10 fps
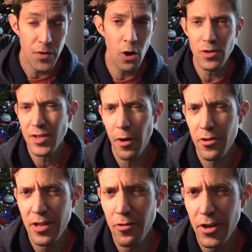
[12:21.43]
Oh, and some
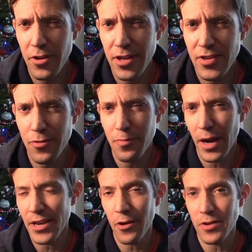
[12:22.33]
other little goodies you
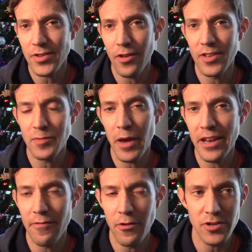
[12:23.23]
might notice on this
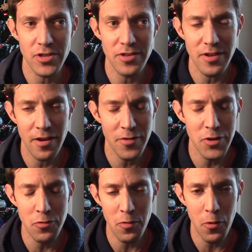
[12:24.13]
beta version of the
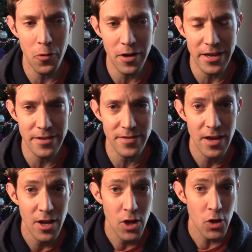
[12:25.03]
new report is
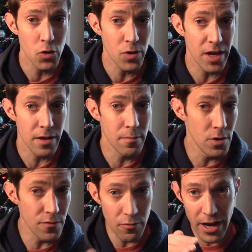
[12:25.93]
you can
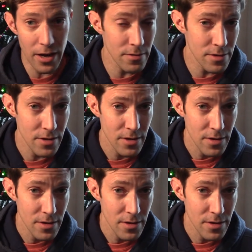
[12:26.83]
move around